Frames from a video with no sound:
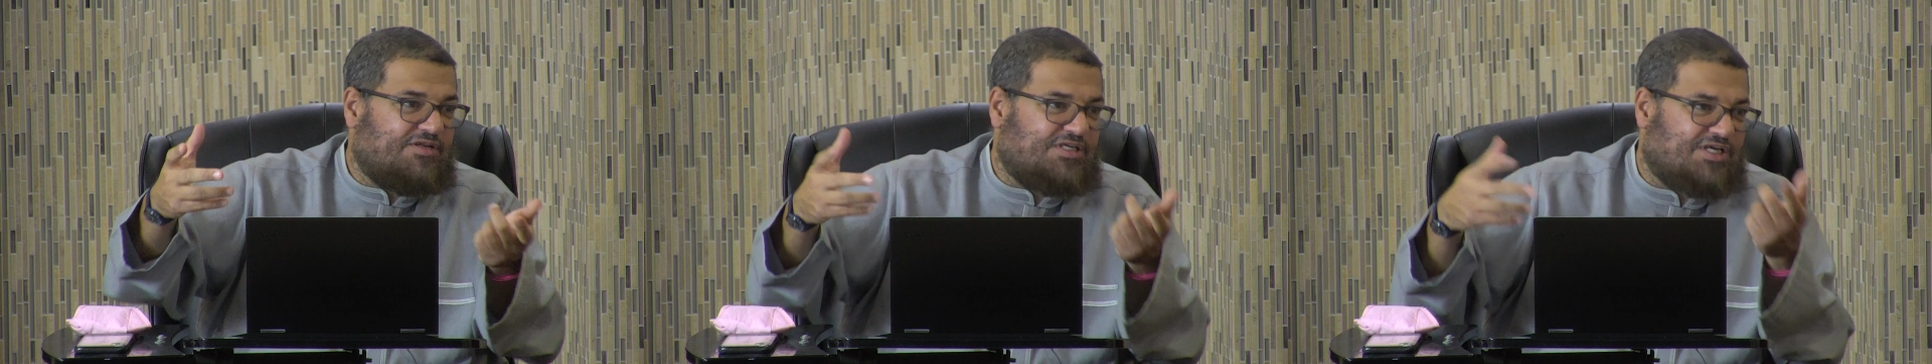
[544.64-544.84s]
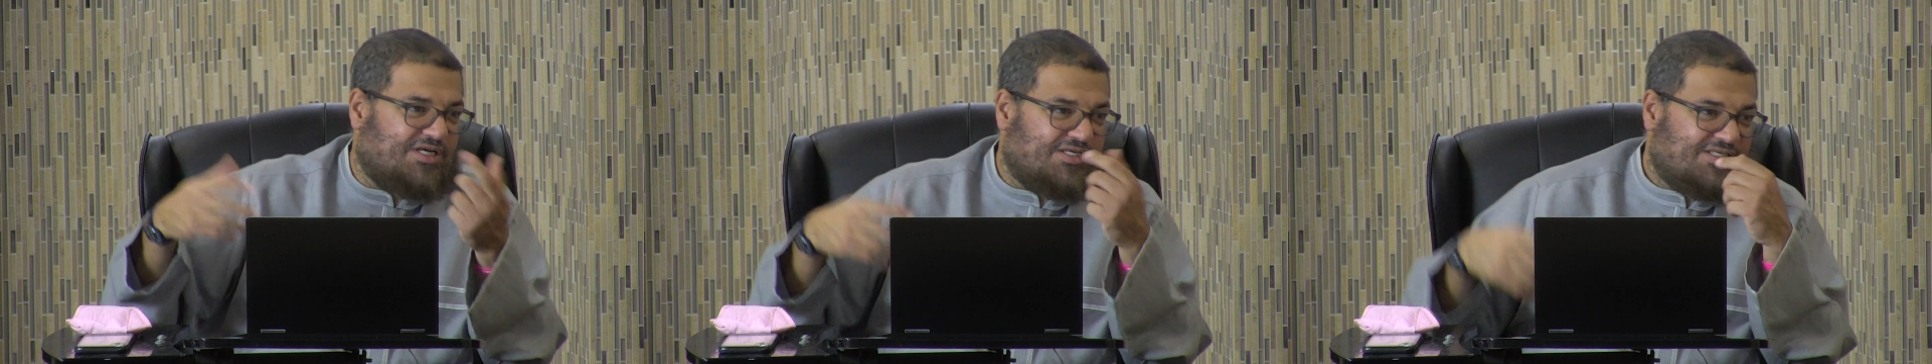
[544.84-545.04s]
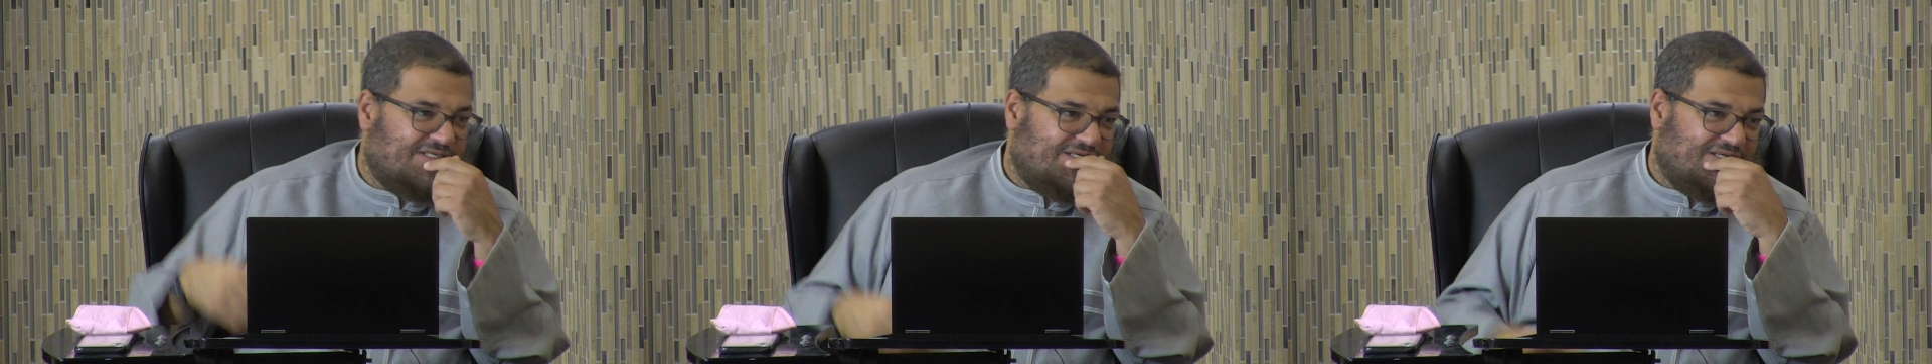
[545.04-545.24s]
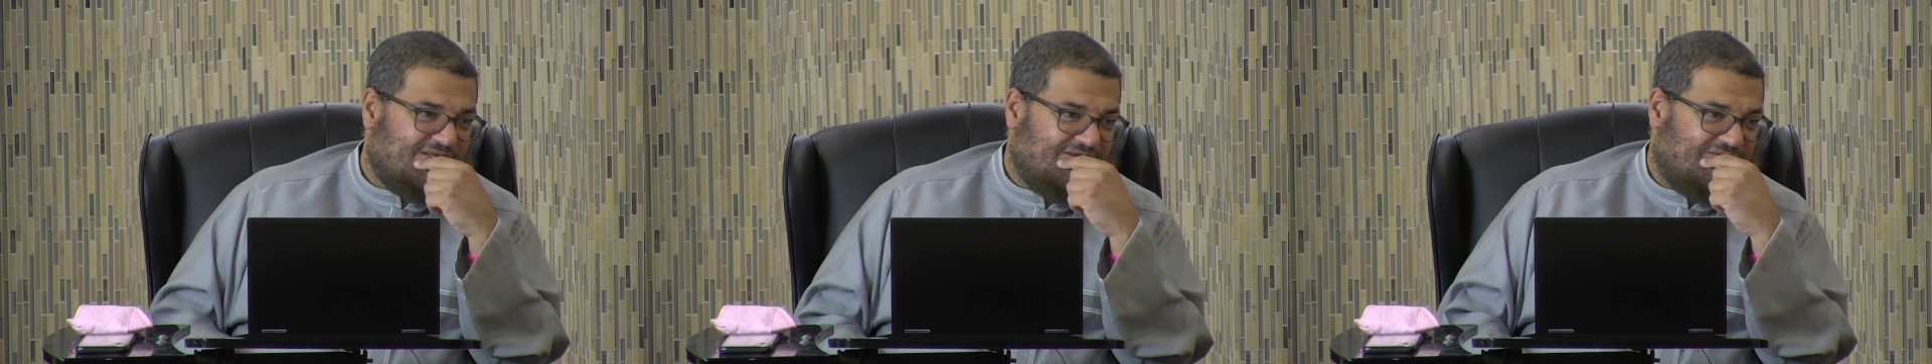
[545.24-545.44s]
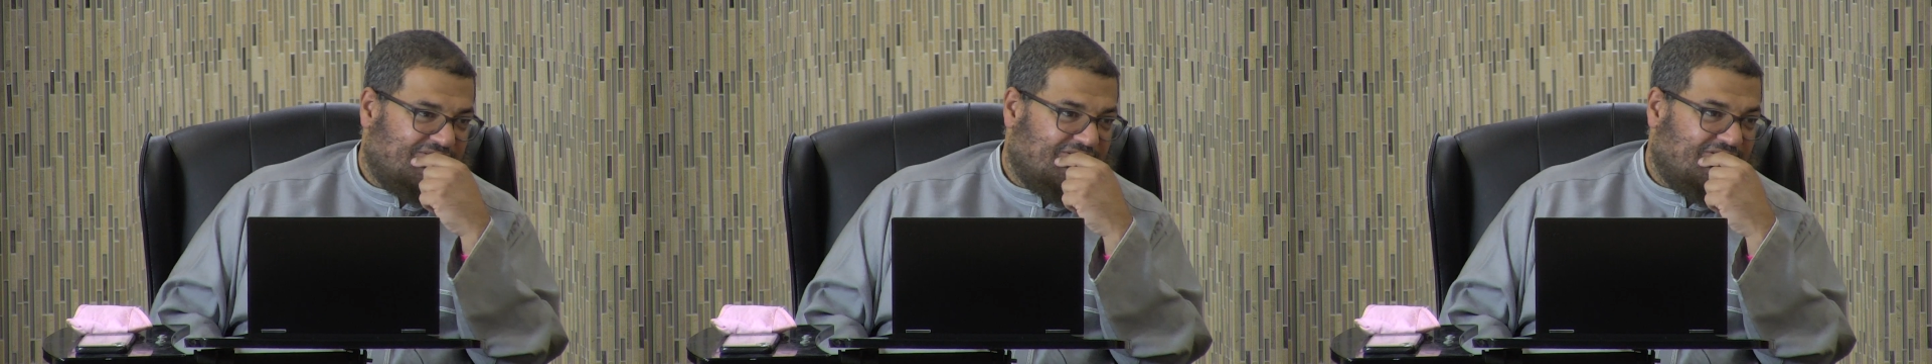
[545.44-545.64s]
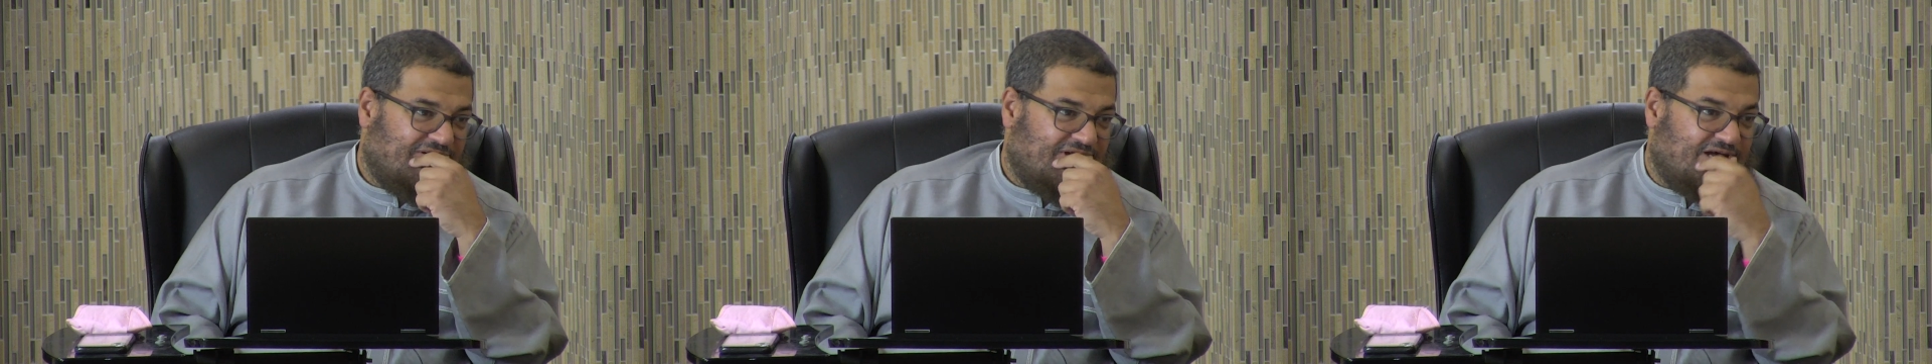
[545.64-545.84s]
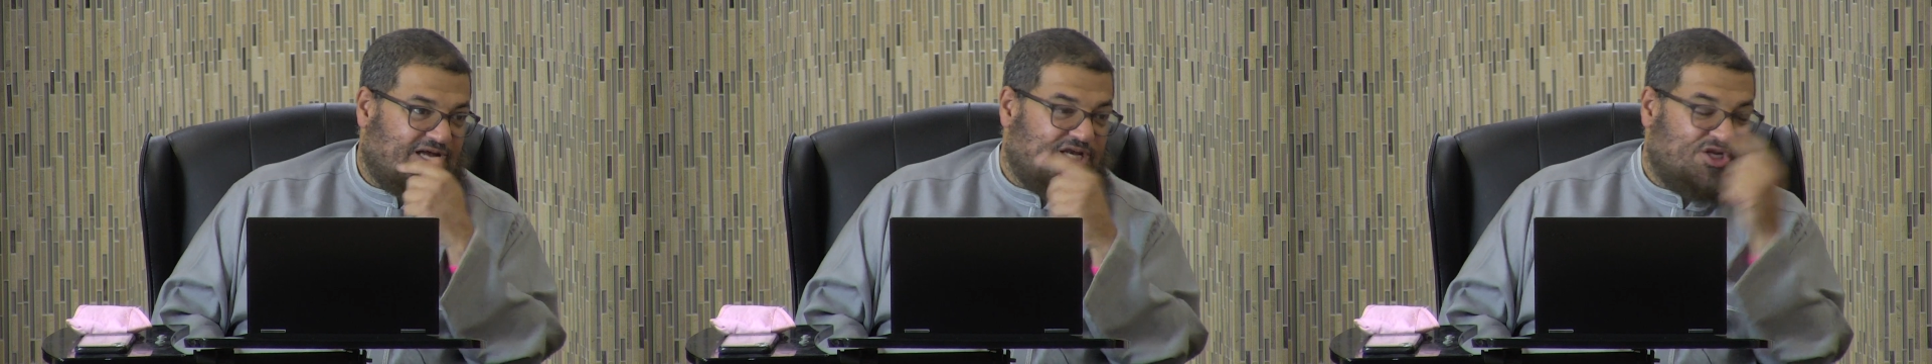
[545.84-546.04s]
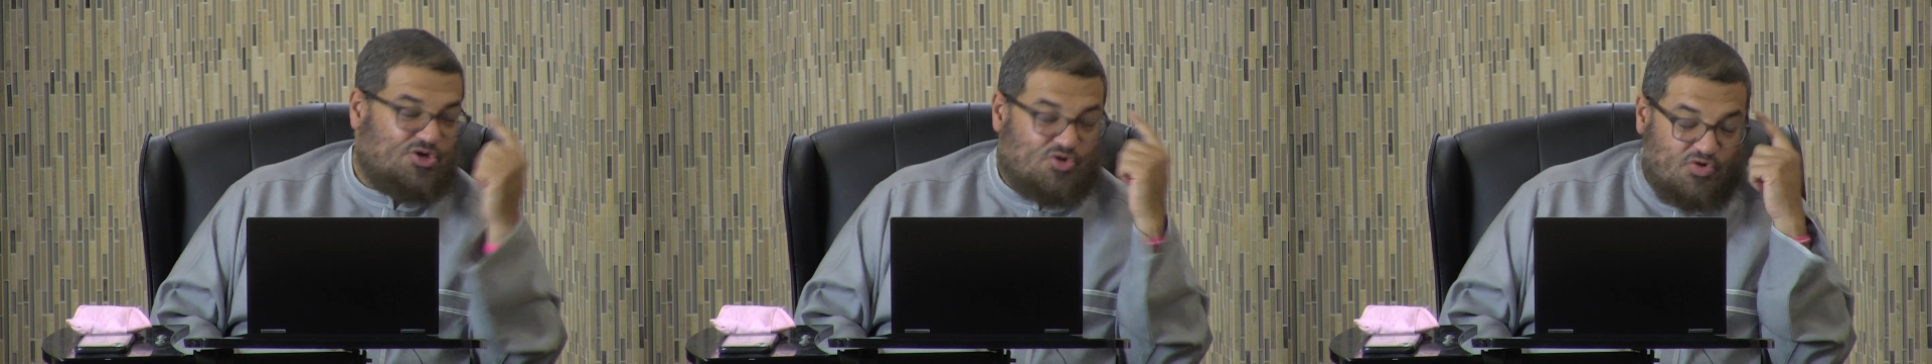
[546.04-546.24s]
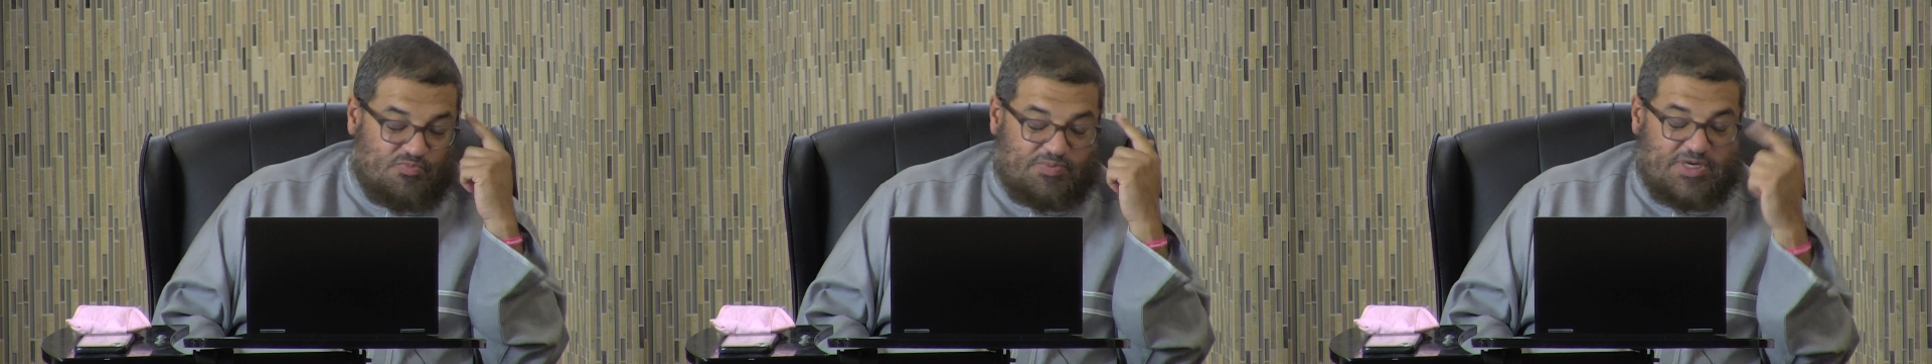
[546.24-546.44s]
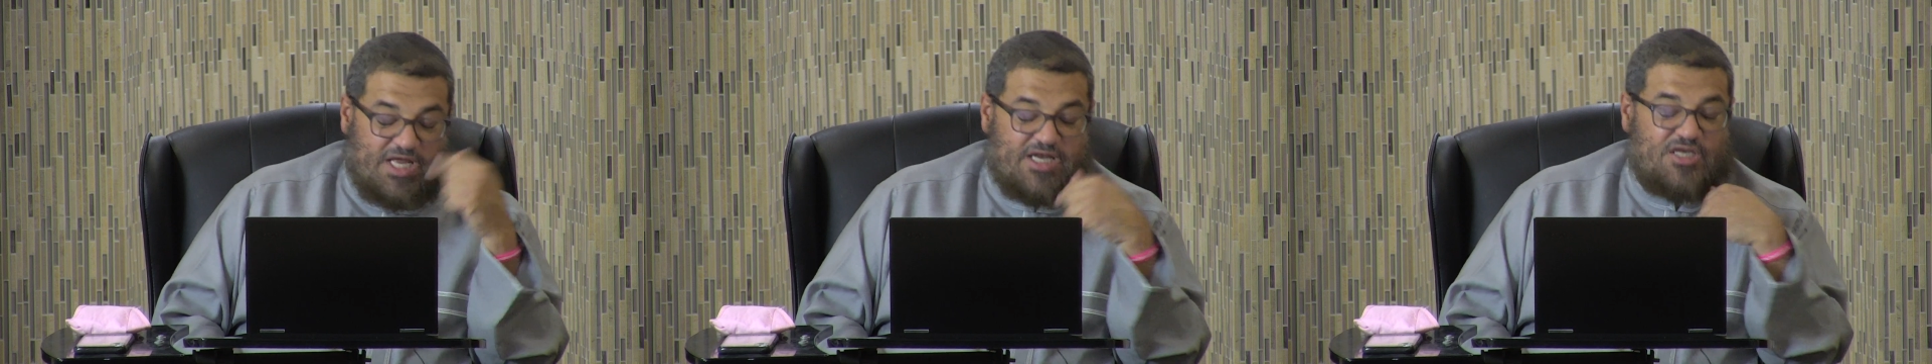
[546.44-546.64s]
yet. And your
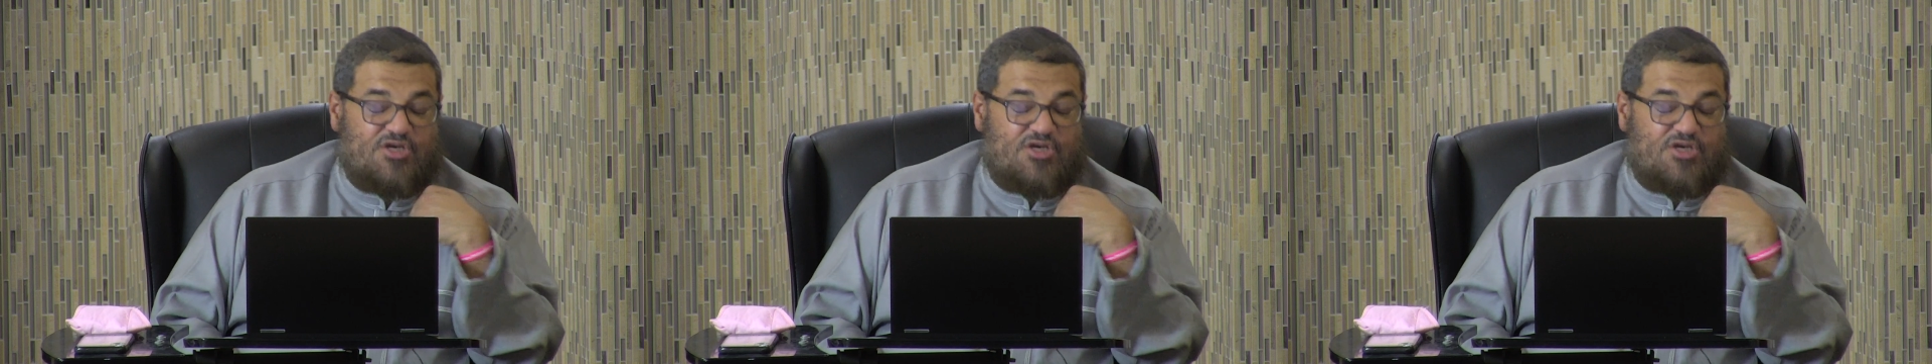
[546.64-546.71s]
plan,